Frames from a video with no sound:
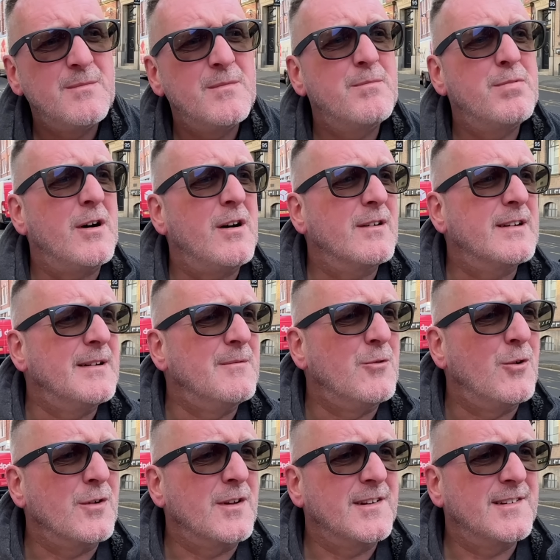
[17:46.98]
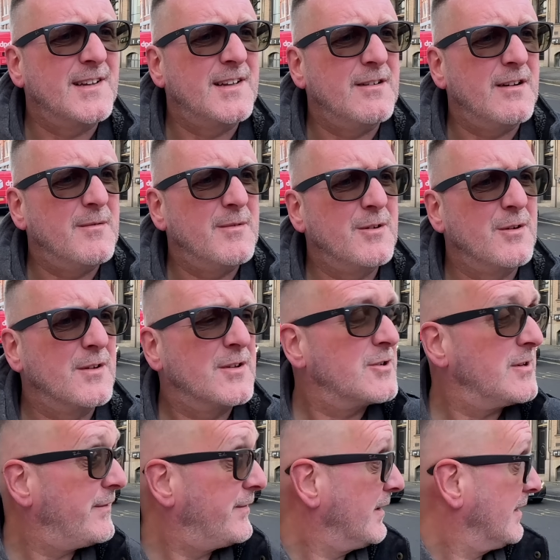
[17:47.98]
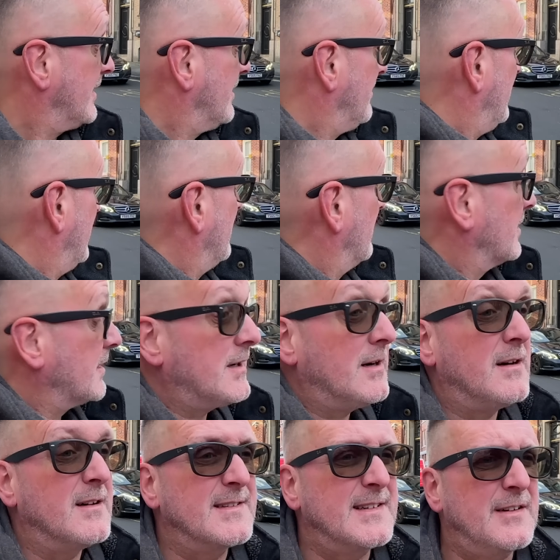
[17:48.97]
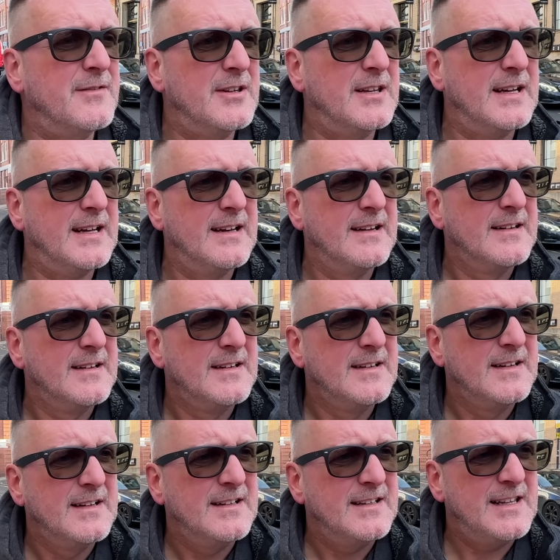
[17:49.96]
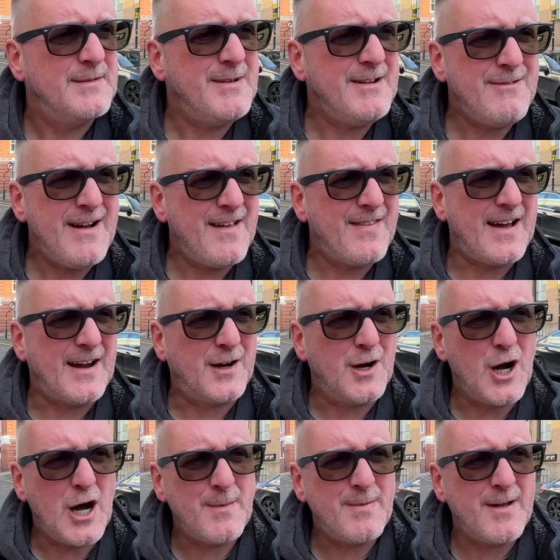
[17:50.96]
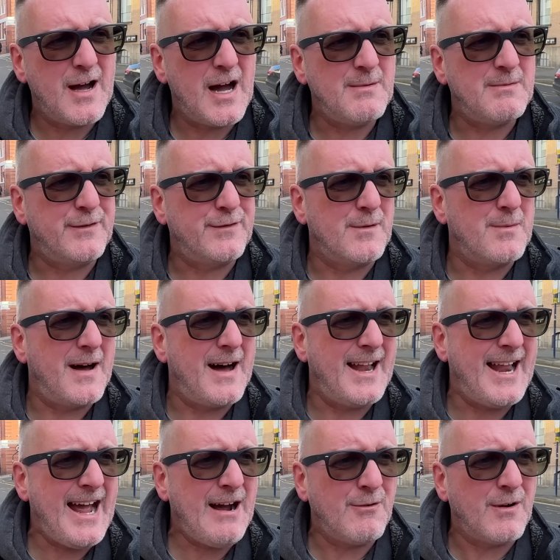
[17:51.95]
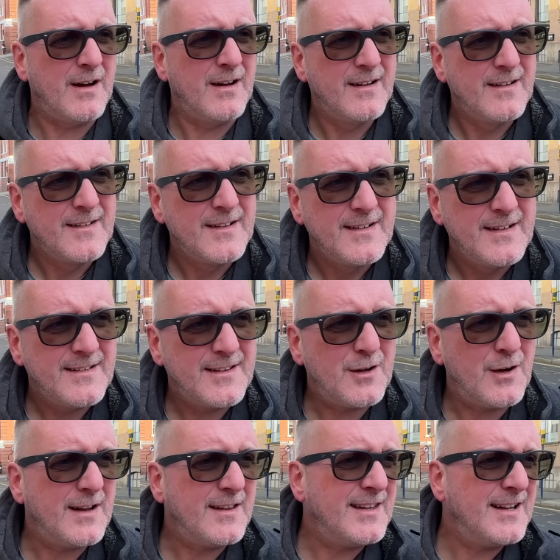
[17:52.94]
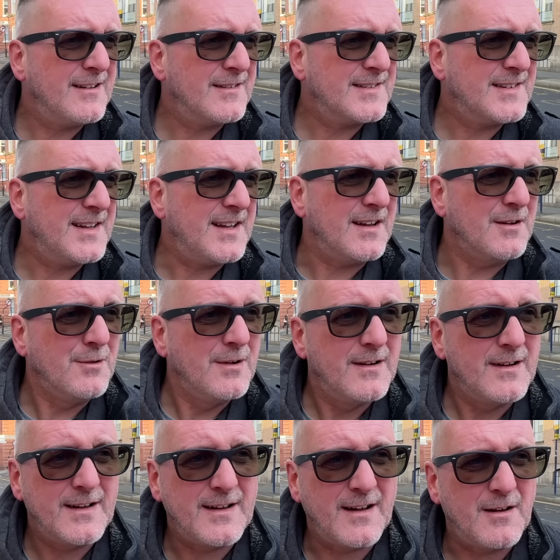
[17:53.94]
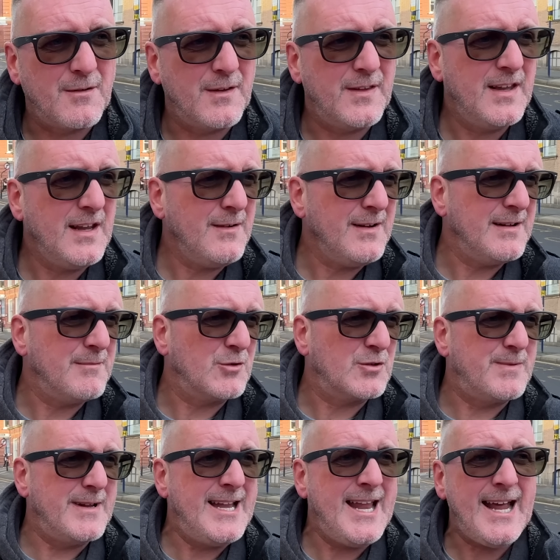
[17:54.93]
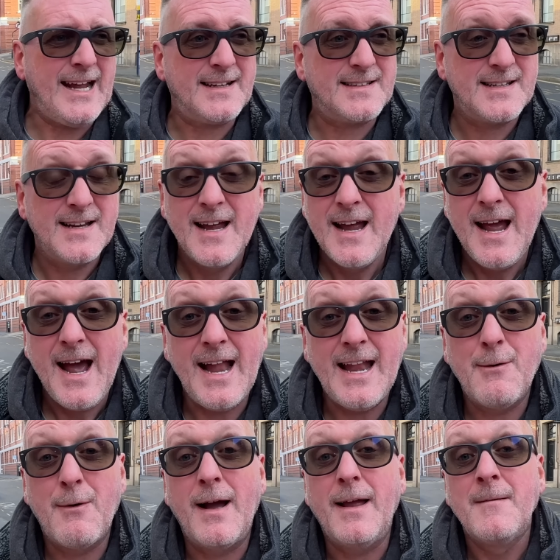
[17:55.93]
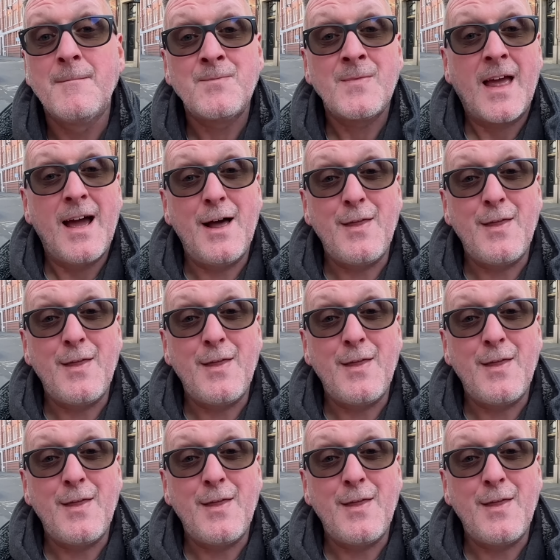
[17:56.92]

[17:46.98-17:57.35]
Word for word: parking wardens are doing with all the traffic, with all the cars over there. They've been around that car behind me for about an hour they got anything else to do? I don't know what they're doing. It must be nicked. Anyway, uh,